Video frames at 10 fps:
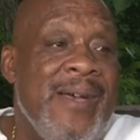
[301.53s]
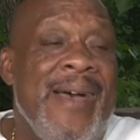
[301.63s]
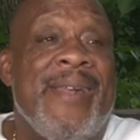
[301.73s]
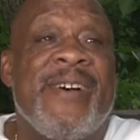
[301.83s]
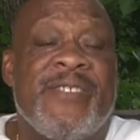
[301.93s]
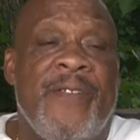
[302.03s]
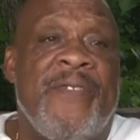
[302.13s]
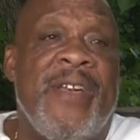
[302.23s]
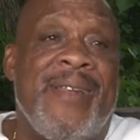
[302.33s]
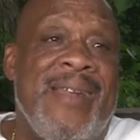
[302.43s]
And that's the
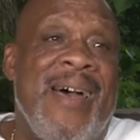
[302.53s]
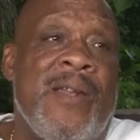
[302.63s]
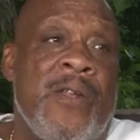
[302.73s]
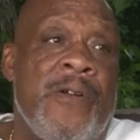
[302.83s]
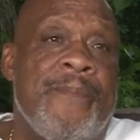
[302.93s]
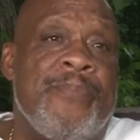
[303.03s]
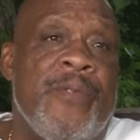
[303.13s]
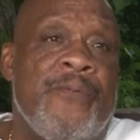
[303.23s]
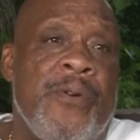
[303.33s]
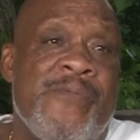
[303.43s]
thing that I learned
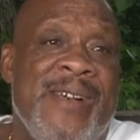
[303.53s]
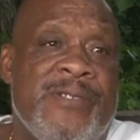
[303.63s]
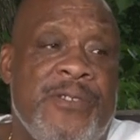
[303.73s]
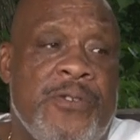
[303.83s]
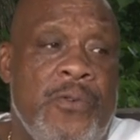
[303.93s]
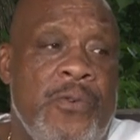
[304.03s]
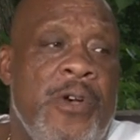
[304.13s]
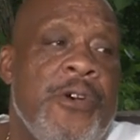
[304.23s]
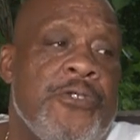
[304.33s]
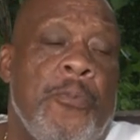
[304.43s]
from wrestling, too,
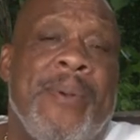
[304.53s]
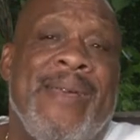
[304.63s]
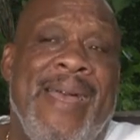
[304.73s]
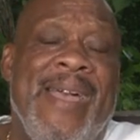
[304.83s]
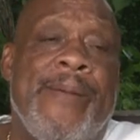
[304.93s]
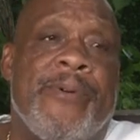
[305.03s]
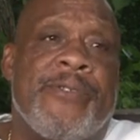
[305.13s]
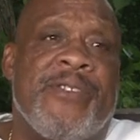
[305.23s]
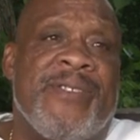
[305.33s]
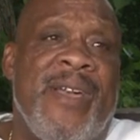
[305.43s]
to be able
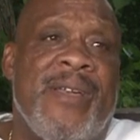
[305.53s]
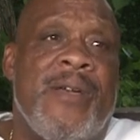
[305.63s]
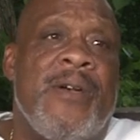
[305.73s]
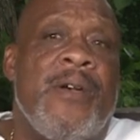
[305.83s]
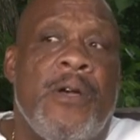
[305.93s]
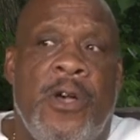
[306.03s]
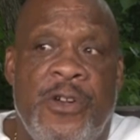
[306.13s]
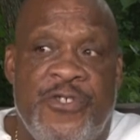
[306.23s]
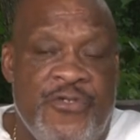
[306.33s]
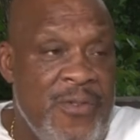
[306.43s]
to take
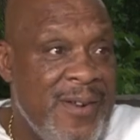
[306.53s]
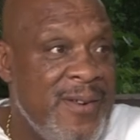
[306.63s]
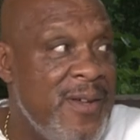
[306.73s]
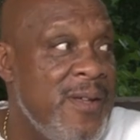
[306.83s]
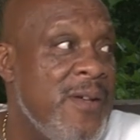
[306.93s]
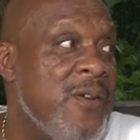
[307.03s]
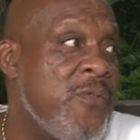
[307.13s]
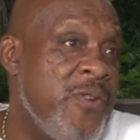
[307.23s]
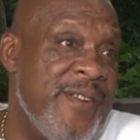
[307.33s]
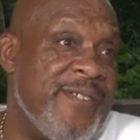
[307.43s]
constructive
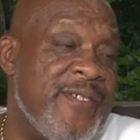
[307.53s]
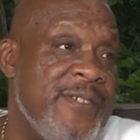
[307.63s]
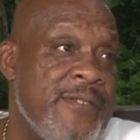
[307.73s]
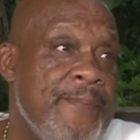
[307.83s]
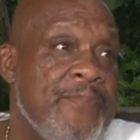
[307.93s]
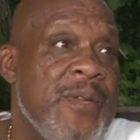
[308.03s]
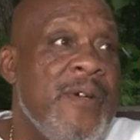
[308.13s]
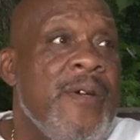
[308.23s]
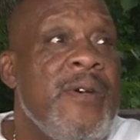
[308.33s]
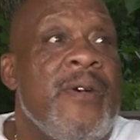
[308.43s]
criticism.
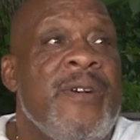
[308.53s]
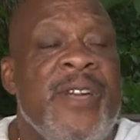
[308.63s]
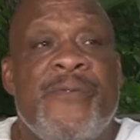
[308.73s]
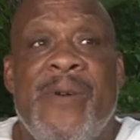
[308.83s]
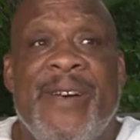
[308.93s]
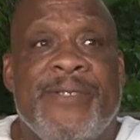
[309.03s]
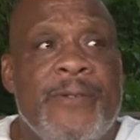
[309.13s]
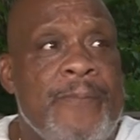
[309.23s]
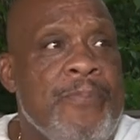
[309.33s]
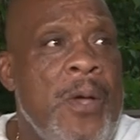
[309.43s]
He
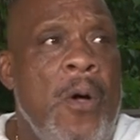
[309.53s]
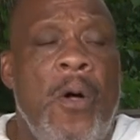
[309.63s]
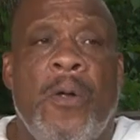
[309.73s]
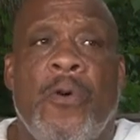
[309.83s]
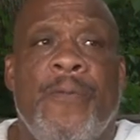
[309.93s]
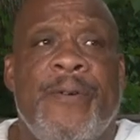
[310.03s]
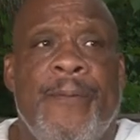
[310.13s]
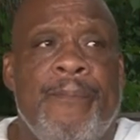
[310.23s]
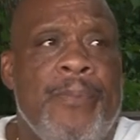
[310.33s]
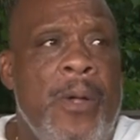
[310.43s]
wrestled
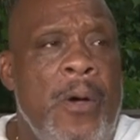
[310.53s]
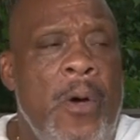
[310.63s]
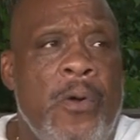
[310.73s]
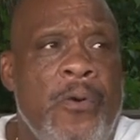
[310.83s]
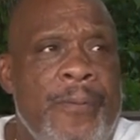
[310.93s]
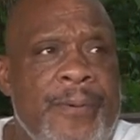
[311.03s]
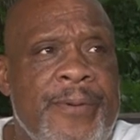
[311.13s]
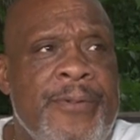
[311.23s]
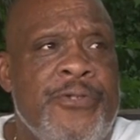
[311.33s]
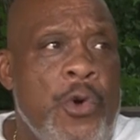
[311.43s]
all over
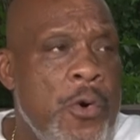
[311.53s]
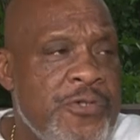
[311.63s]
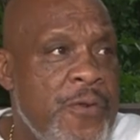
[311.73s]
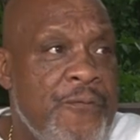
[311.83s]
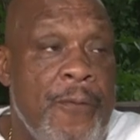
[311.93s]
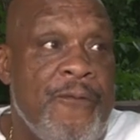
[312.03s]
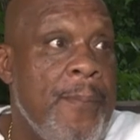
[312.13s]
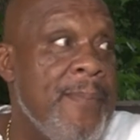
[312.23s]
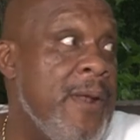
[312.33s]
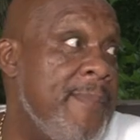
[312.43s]
Georgia
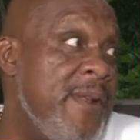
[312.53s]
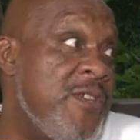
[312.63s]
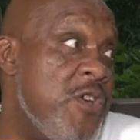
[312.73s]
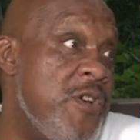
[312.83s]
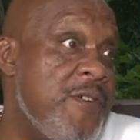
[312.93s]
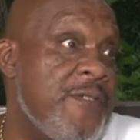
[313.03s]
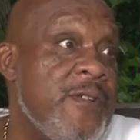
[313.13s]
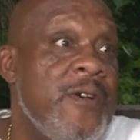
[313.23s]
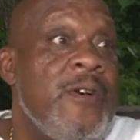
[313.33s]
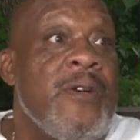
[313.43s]
for many, many years.
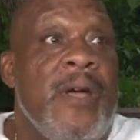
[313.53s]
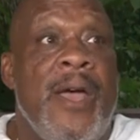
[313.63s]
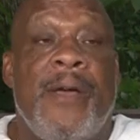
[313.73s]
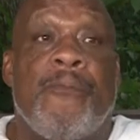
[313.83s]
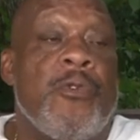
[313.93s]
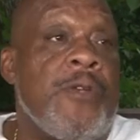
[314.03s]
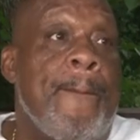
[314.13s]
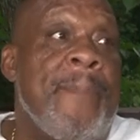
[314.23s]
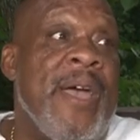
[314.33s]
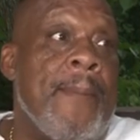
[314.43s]
Mm-hmm. And was a
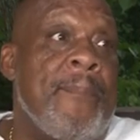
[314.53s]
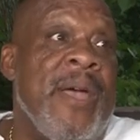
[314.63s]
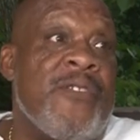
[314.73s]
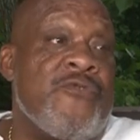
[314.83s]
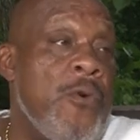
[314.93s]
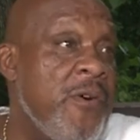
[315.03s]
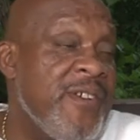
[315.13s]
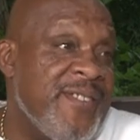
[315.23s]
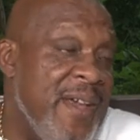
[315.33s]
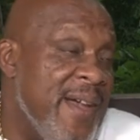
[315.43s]
big, big draw.
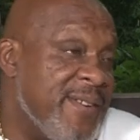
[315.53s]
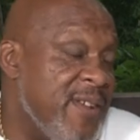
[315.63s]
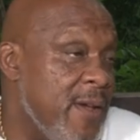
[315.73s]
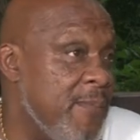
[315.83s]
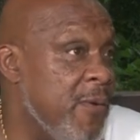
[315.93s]
He tag teamed.